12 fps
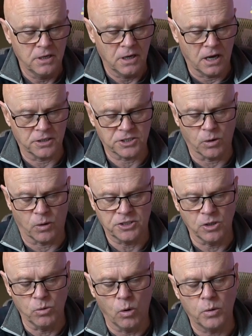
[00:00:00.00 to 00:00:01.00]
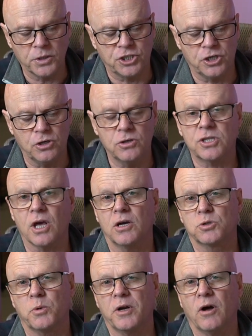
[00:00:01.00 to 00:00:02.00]
uh, so I do always use
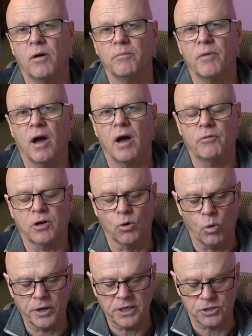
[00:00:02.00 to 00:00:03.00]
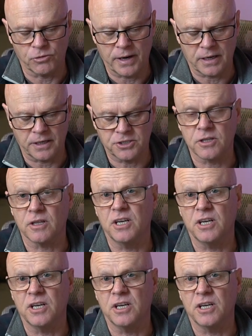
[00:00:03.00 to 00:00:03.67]
those when I'm uh, recording directly to the